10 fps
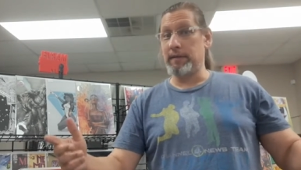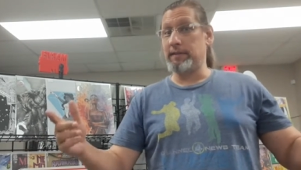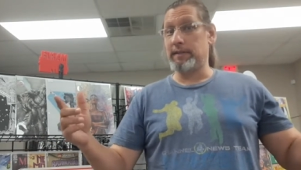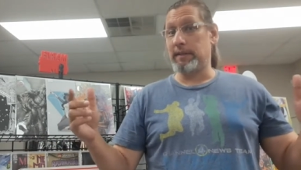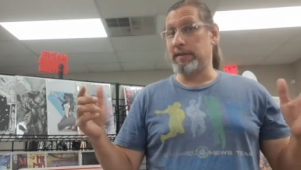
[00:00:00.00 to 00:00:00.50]
and
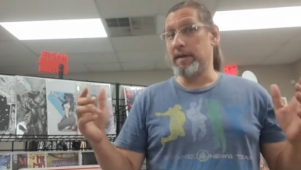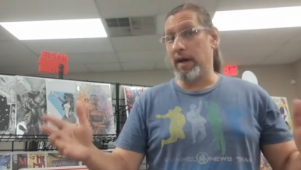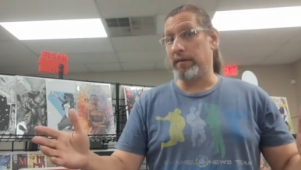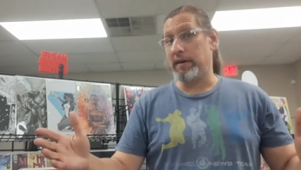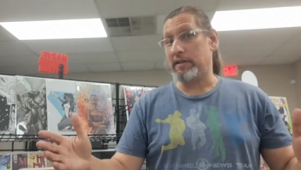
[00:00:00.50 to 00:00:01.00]
this is
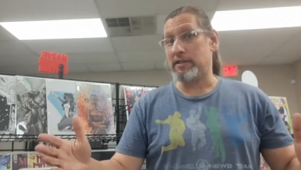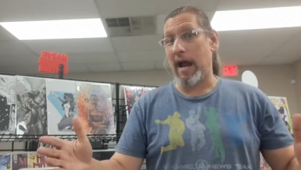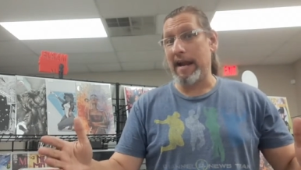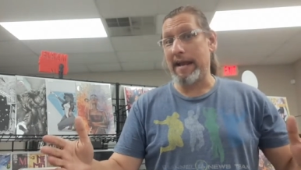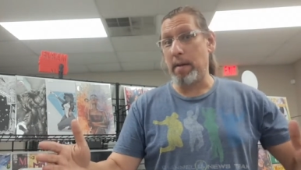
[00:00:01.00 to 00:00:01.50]
another
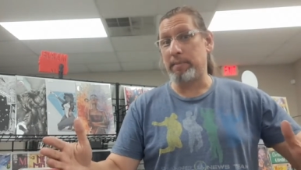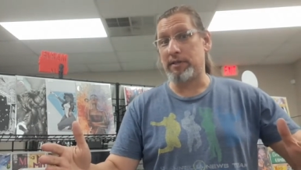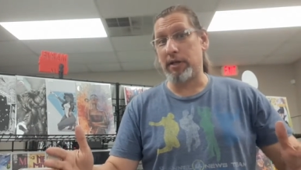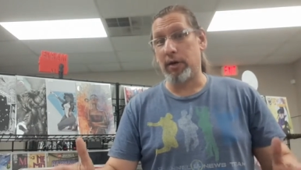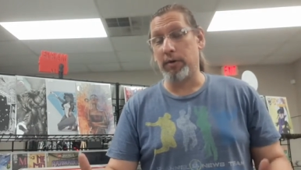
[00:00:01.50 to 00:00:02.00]
exciting
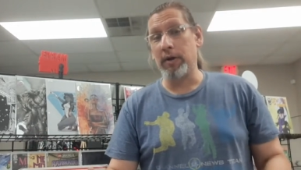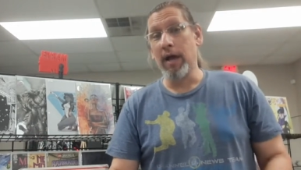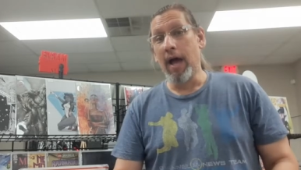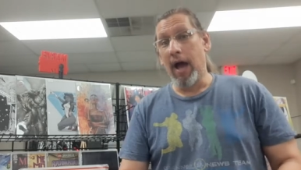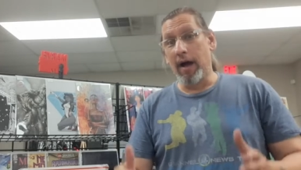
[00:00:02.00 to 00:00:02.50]
episode
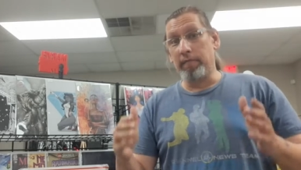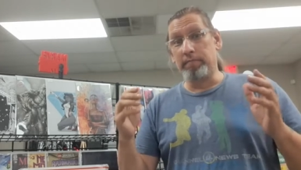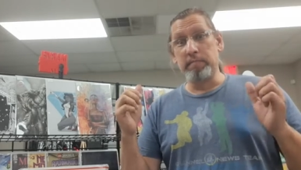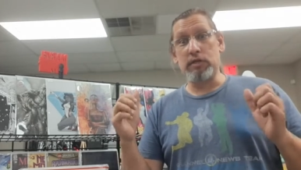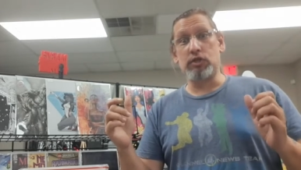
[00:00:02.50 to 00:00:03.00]

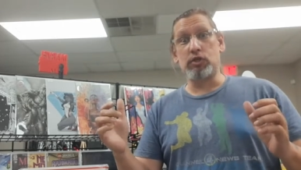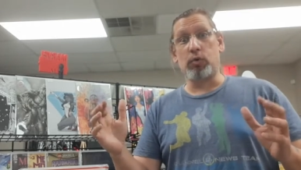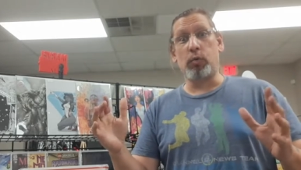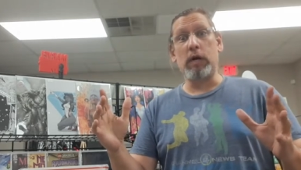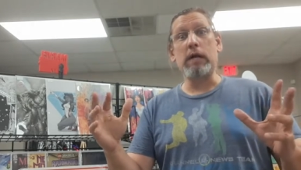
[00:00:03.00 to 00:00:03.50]
of
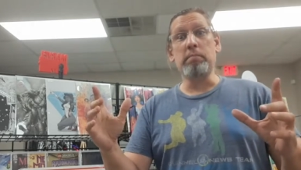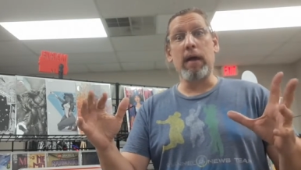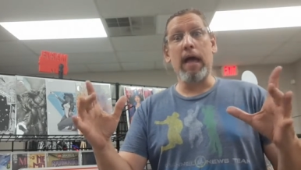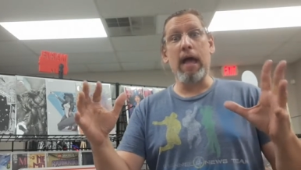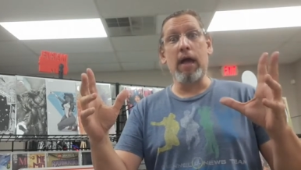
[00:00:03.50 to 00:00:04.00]
Mystery
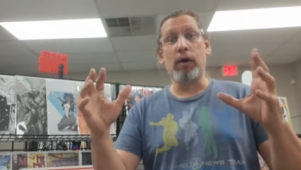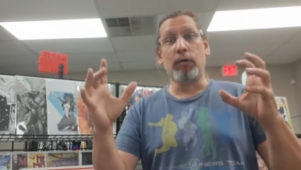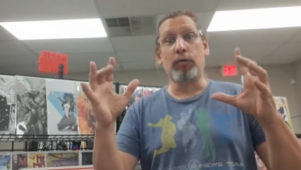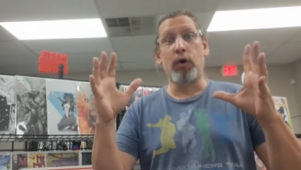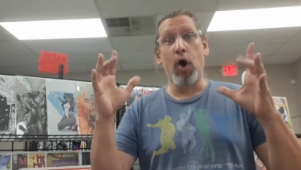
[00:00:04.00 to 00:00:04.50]

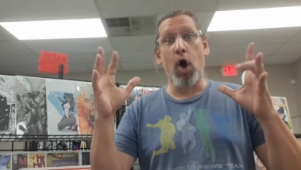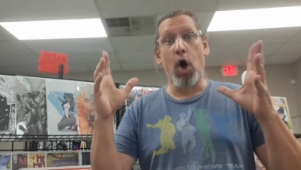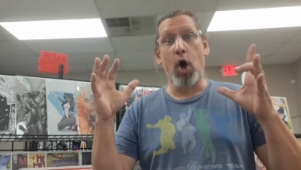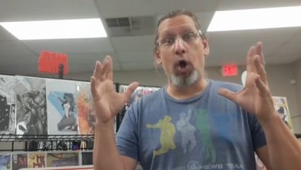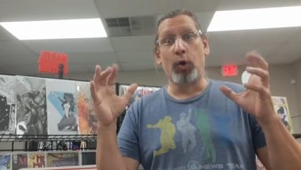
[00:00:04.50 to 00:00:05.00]
Mail
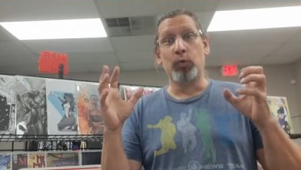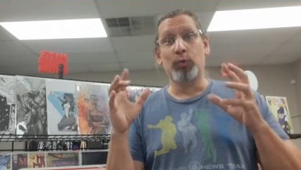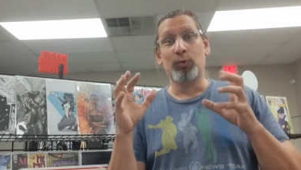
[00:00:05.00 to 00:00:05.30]
Call.